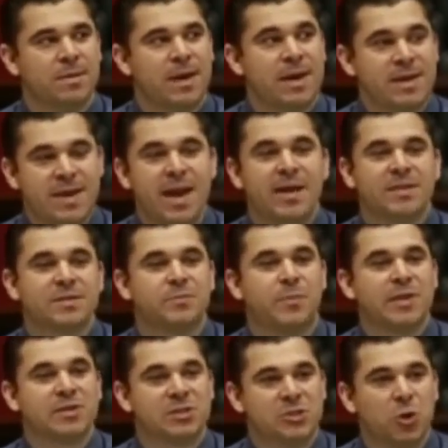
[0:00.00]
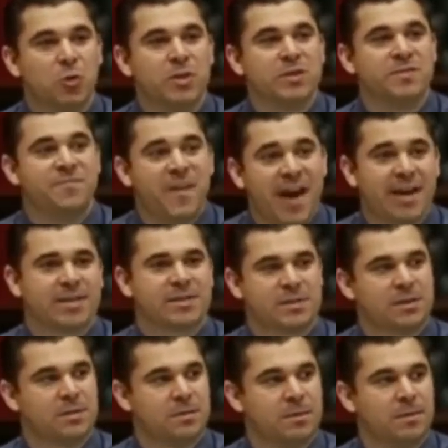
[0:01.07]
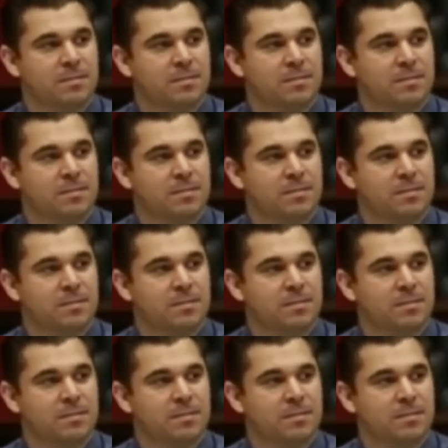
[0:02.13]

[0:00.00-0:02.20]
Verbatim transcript: And yes, my soul is vexed.